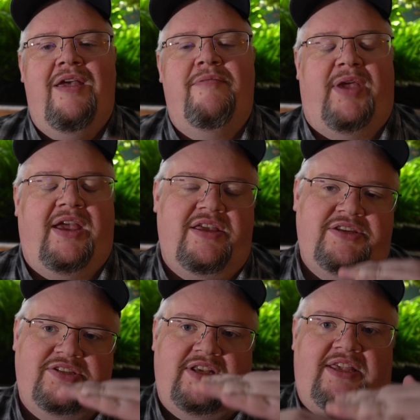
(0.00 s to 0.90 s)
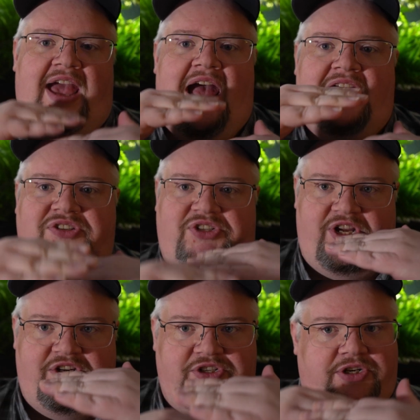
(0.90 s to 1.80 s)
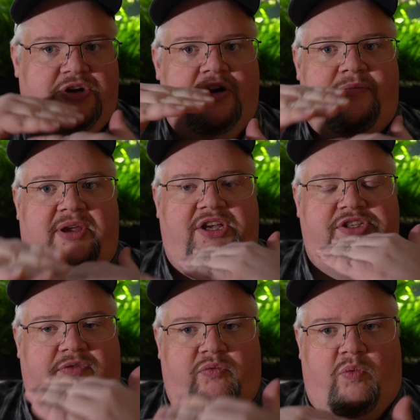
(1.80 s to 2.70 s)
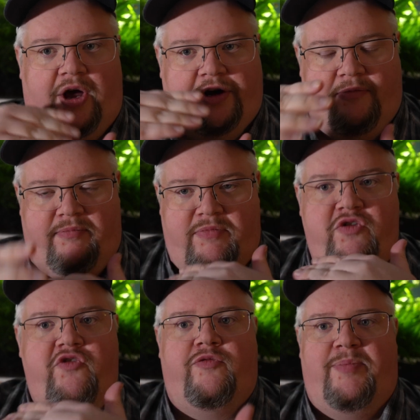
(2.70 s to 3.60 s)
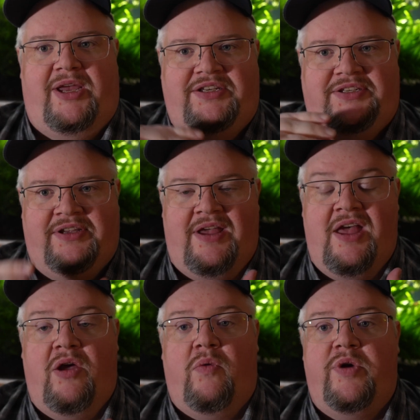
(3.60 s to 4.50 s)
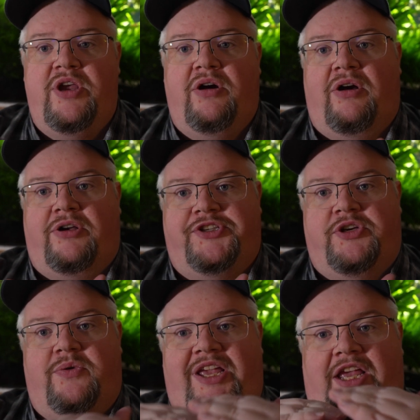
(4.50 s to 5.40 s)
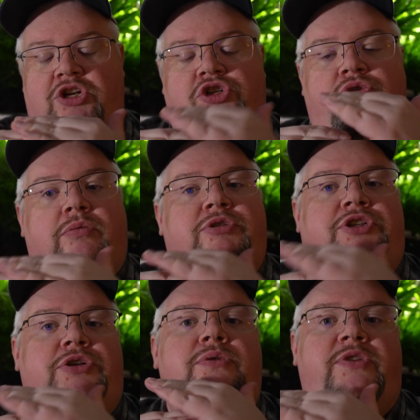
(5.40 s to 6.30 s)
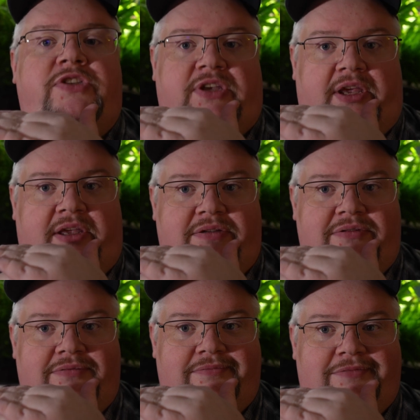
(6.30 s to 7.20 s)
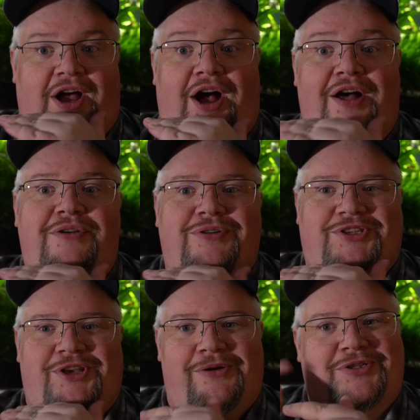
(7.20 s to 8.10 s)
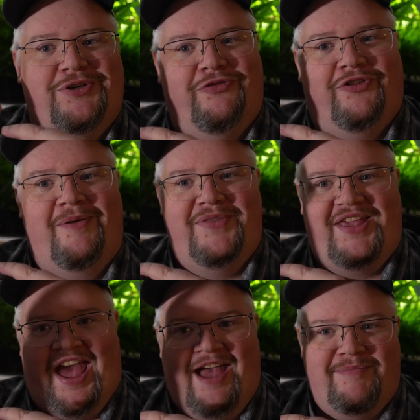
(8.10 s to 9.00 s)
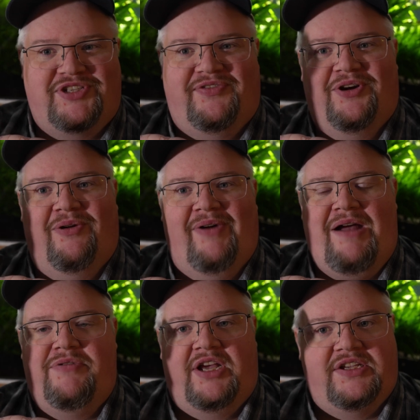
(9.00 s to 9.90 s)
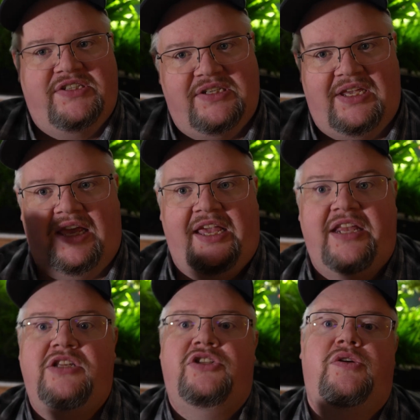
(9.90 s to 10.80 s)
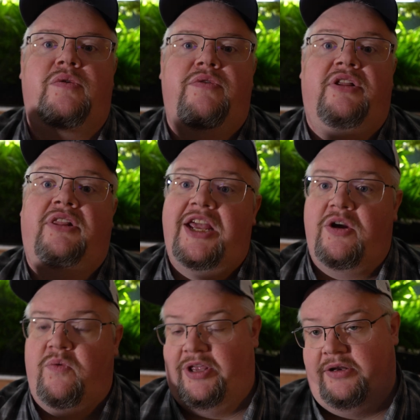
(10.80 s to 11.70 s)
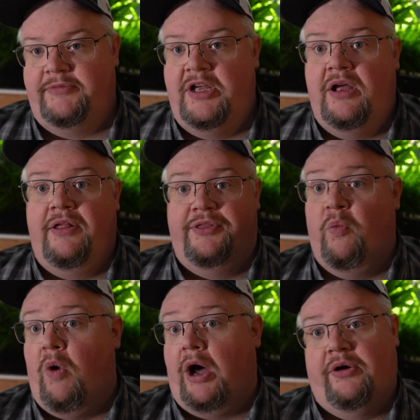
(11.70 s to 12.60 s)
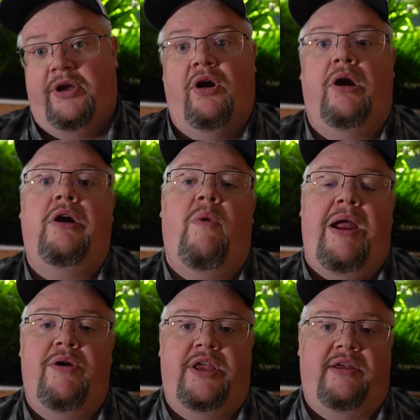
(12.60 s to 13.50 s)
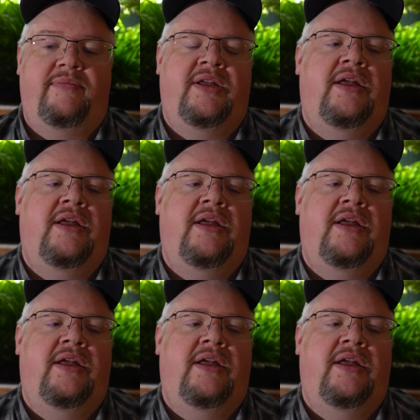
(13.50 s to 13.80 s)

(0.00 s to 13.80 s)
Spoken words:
because the gas exchange is occurring because of water movement, we are also introducing other CO2 from the atmosphere around us into the liquid, the water in our aquarium.